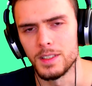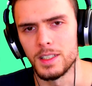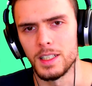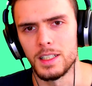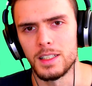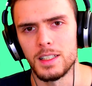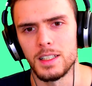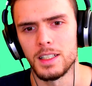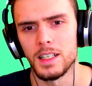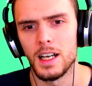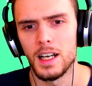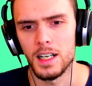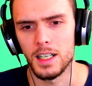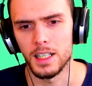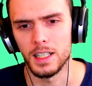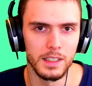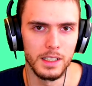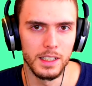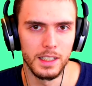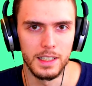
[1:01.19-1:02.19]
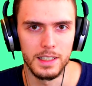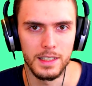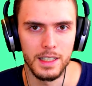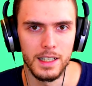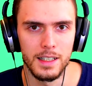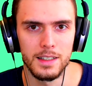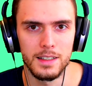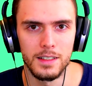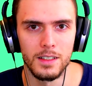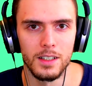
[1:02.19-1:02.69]
it's
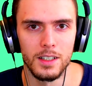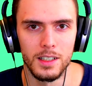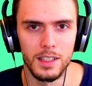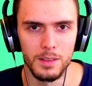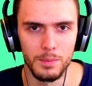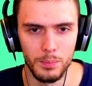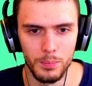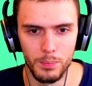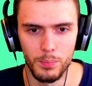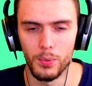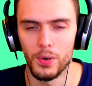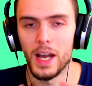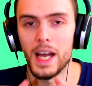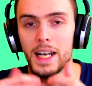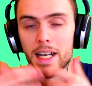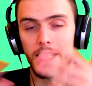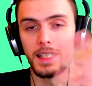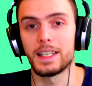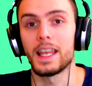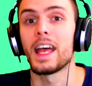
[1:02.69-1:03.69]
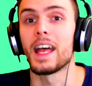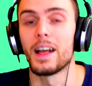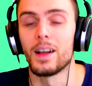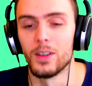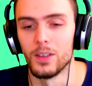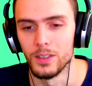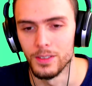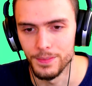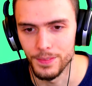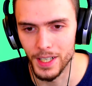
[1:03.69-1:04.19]
it's not bright as
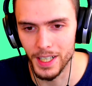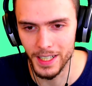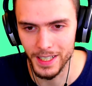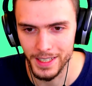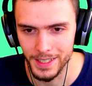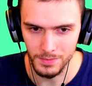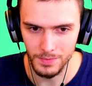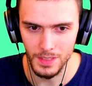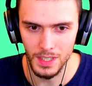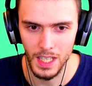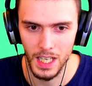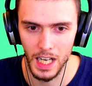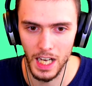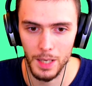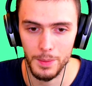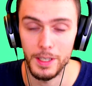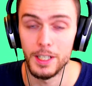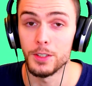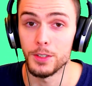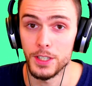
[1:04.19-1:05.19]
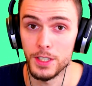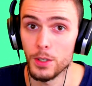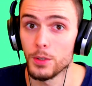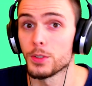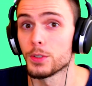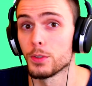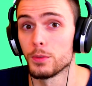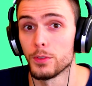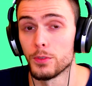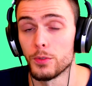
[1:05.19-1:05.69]
hell. It is
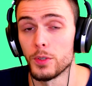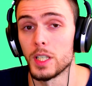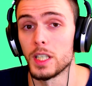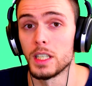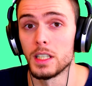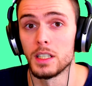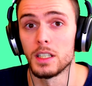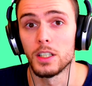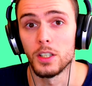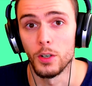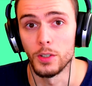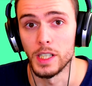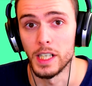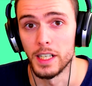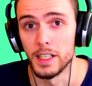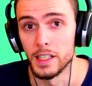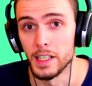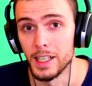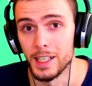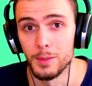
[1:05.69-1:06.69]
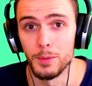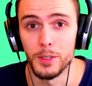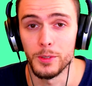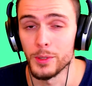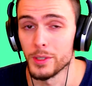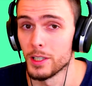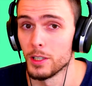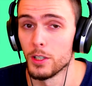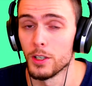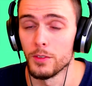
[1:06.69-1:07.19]
also a free code editor, and it works
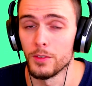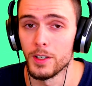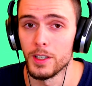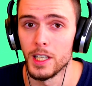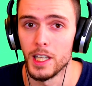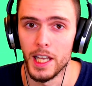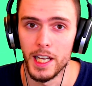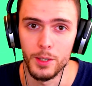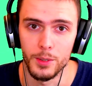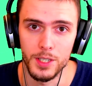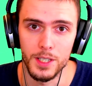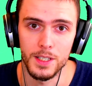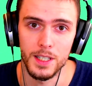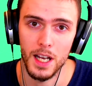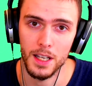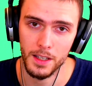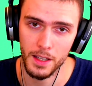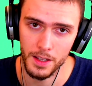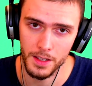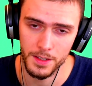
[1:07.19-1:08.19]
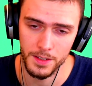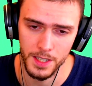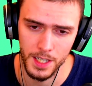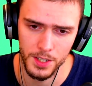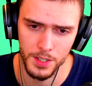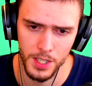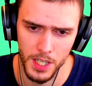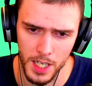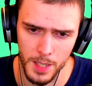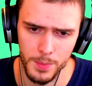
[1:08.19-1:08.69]
with a lot of languages other than C#.
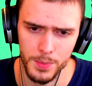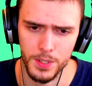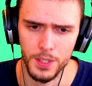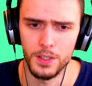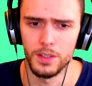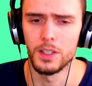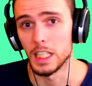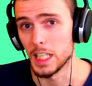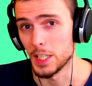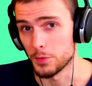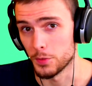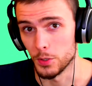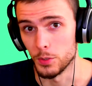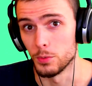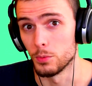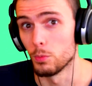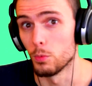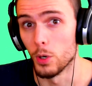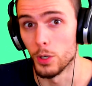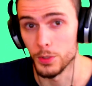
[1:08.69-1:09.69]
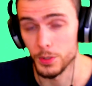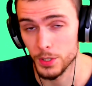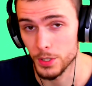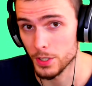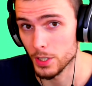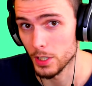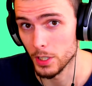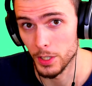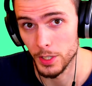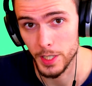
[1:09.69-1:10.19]
So if you want
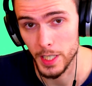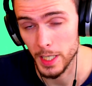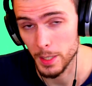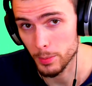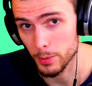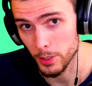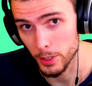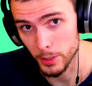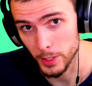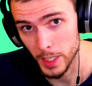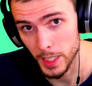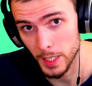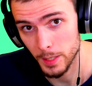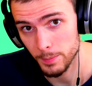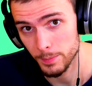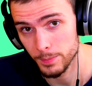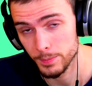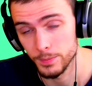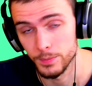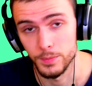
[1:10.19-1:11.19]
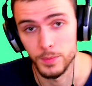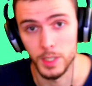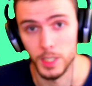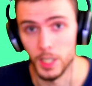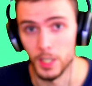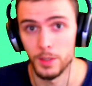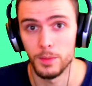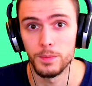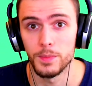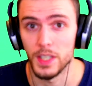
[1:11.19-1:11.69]
to learn how to program,
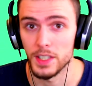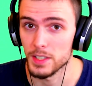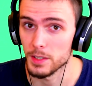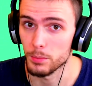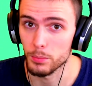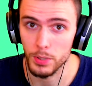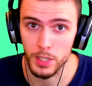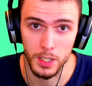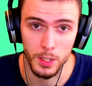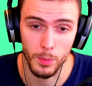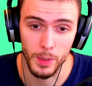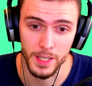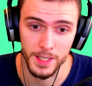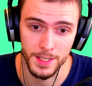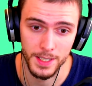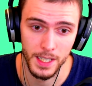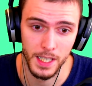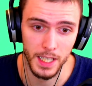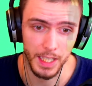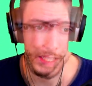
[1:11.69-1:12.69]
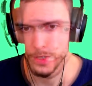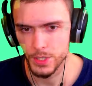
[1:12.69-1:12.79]
that's a pretty good way to start. So